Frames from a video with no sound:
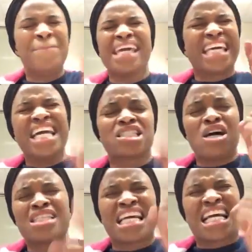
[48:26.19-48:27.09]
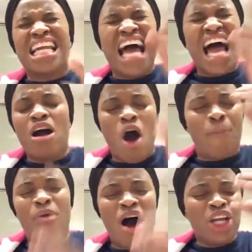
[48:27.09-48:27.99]
Begin to declare
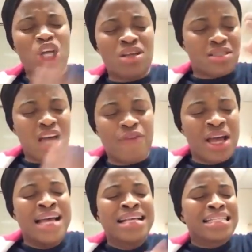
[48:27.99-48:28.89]
upon yourself.